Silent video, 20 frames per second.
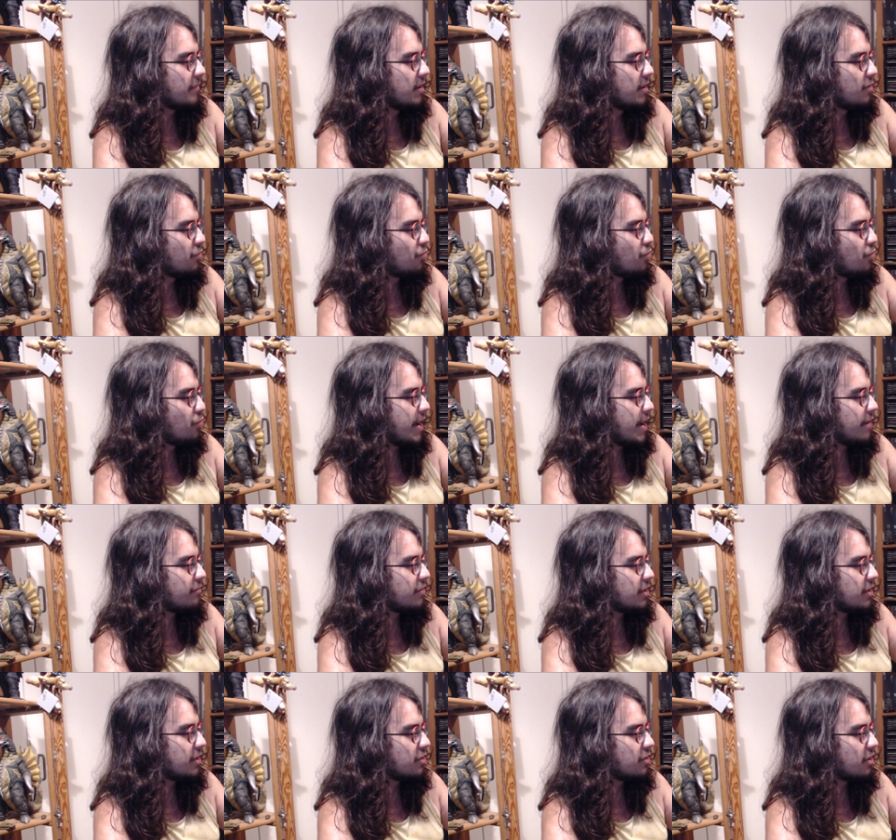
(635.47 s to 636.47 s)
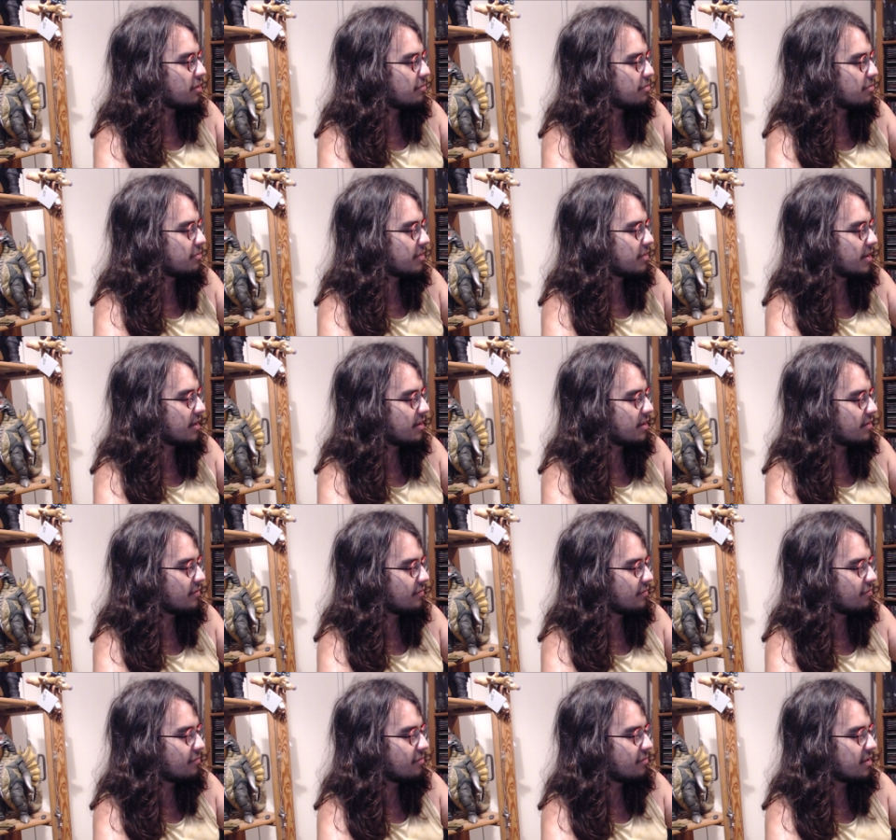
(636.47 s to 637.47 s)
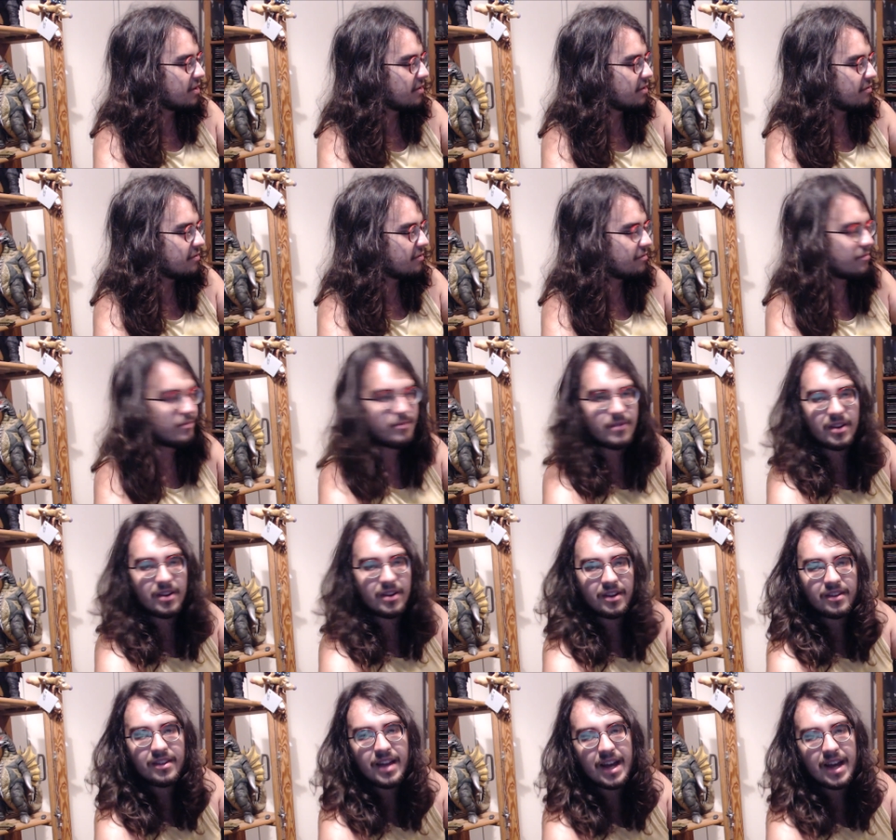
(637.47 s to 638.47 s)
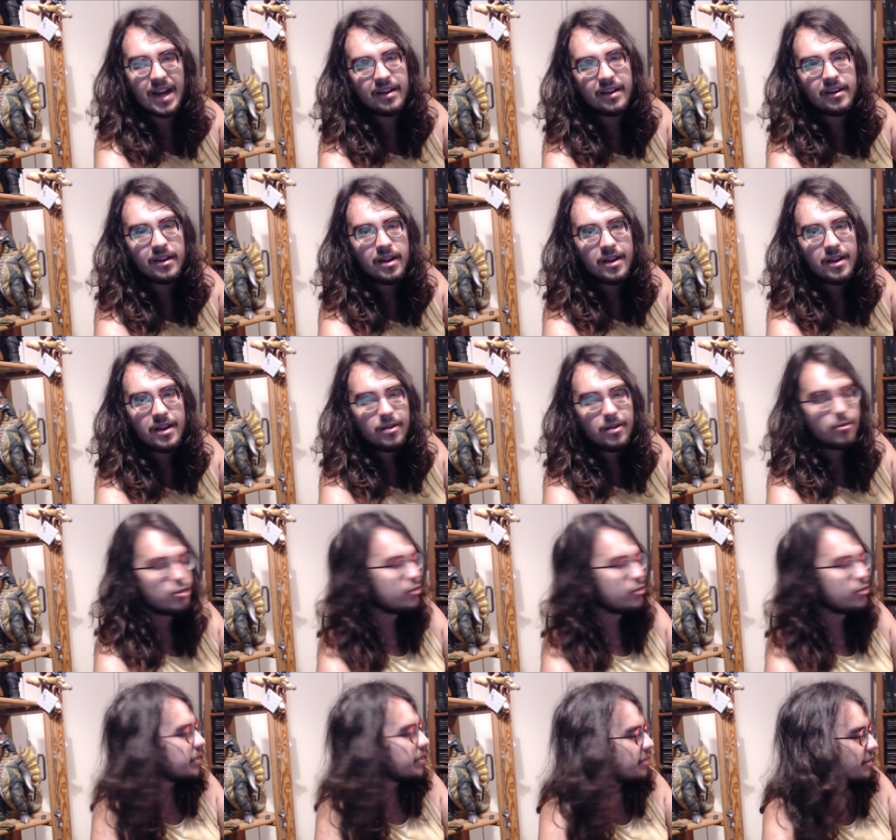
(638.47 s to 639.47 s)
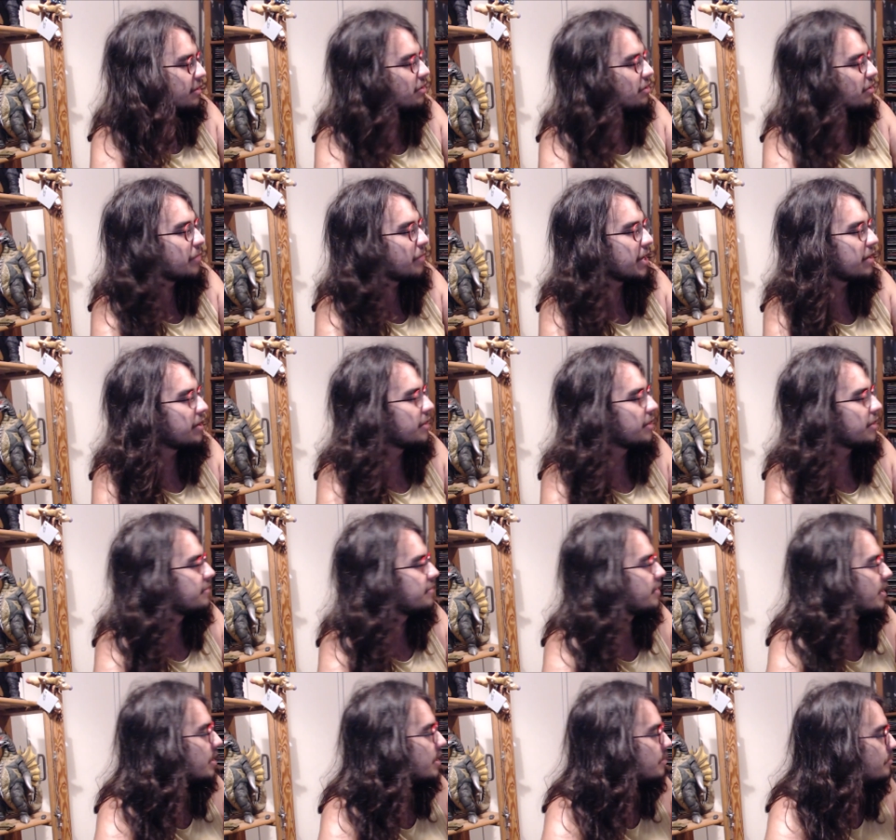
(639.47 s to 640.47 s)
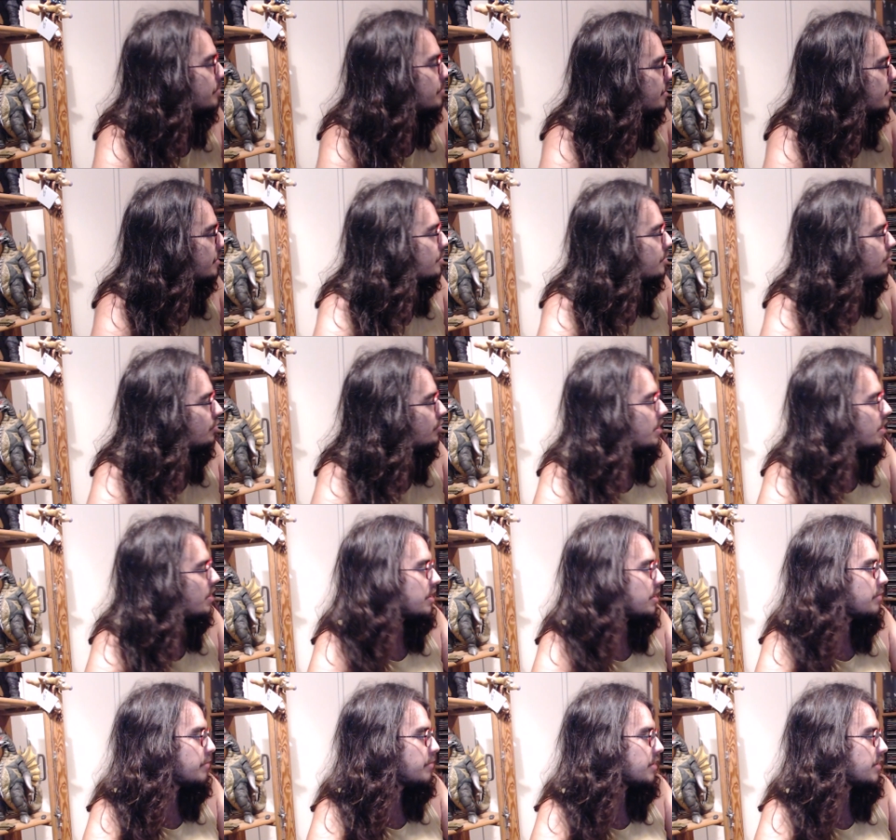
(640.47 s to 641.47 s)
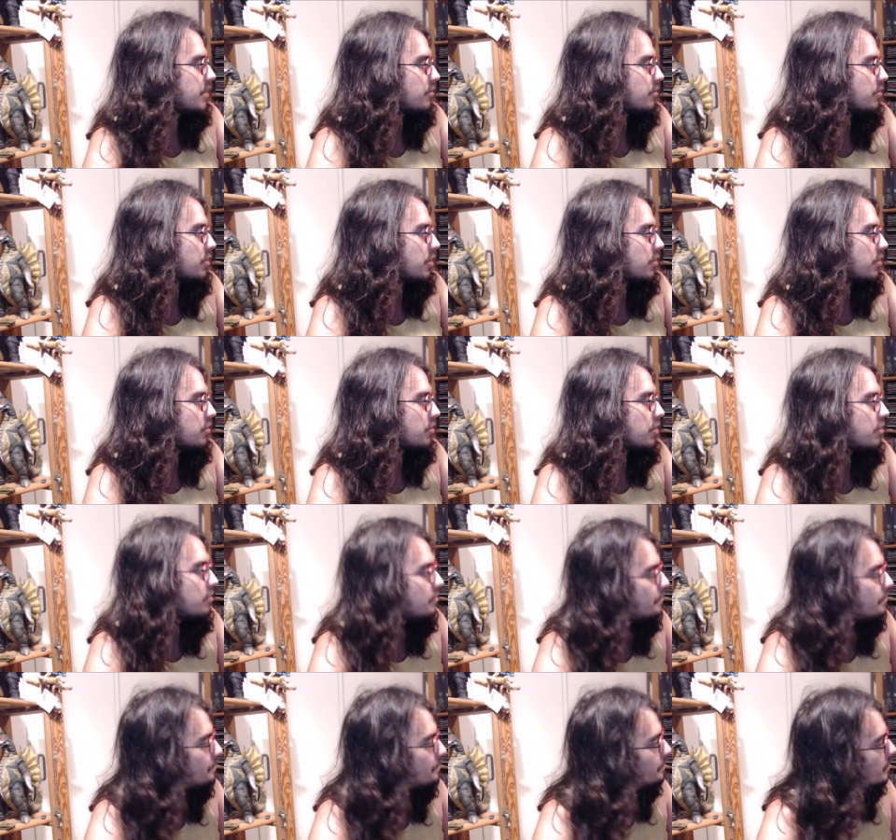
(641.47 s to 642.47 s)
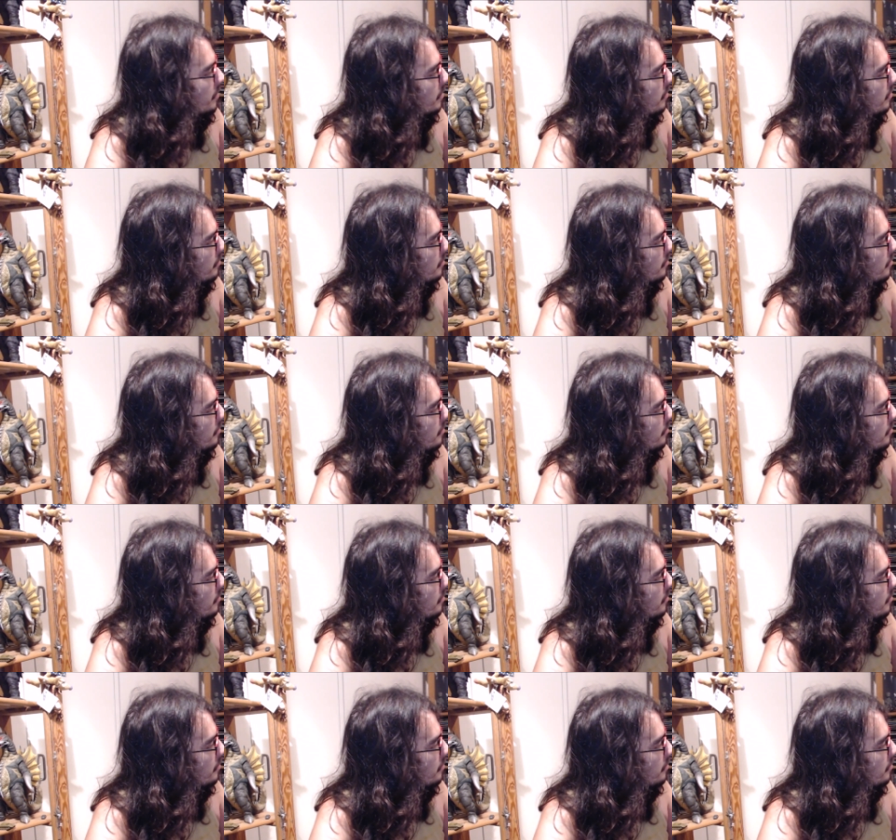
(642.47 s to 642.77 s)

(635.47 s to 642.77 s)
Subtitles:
rounded top kind of one like that, which worked a little better, I'd say. But the actual Harley Benton logo is